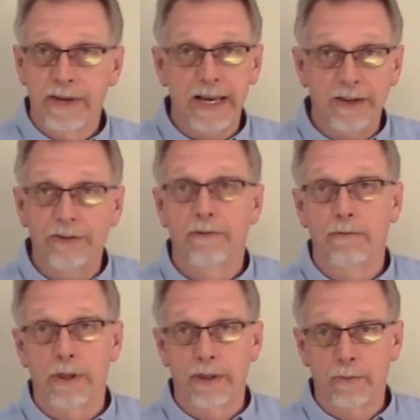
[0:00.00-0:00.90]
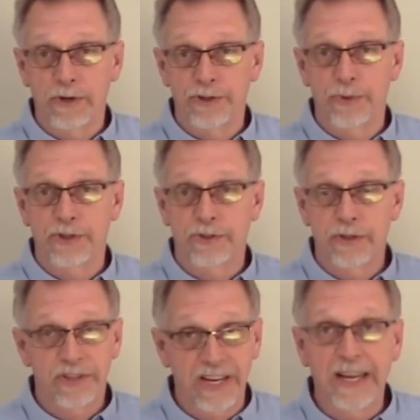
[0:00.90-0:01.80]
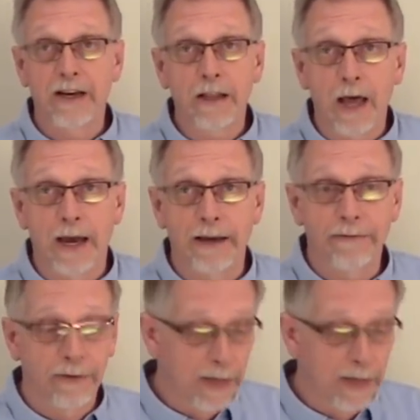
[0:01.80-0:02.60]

hit, which was Staying Alive.